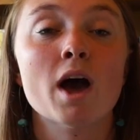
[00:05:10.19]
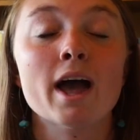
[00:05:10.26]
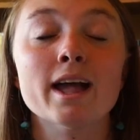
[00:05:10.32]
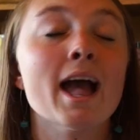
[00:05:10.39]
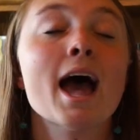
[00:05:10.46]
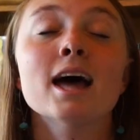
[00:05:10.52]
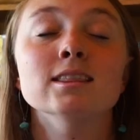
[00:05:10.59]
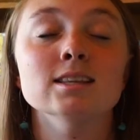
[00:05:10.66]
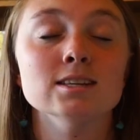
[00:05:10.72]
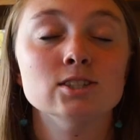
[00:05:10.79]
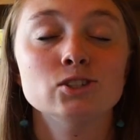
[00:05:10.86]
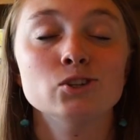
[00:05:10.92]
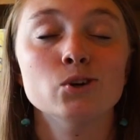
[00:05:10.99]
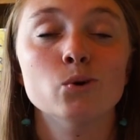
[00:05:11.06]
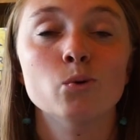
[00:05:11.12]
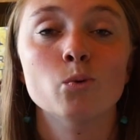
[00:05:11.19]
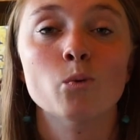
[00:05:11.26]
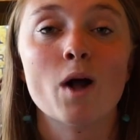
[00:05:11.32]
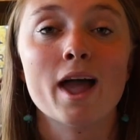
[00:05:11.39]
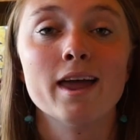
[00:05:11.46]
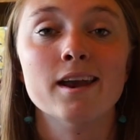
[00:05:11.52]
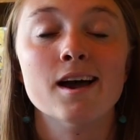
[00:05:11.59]
I had these two
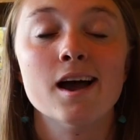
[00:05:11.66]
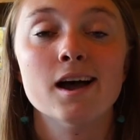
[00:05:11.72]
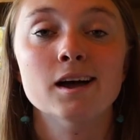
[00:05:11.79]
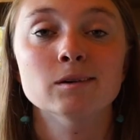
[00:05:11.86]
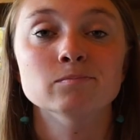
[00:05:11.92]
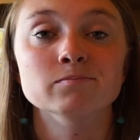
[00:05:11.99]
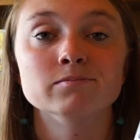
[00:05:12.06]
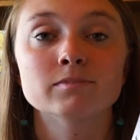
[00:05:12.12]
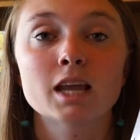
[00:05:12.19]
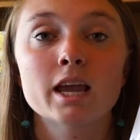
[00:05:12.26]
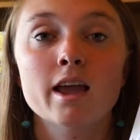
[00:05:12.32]
when um,